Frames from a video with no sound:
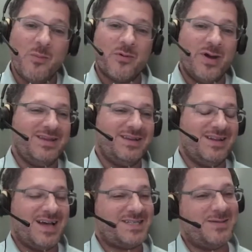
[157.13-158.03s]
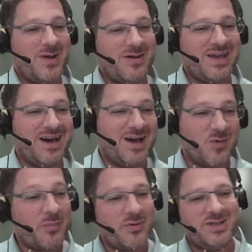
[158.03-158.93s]
operate in Latin America, and
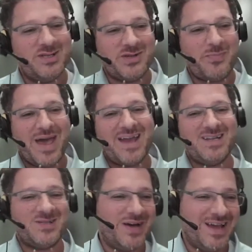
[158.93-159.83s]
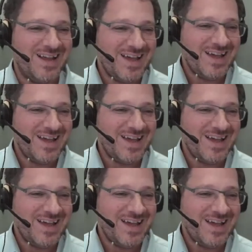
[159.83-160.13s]
we operate in Japan as well.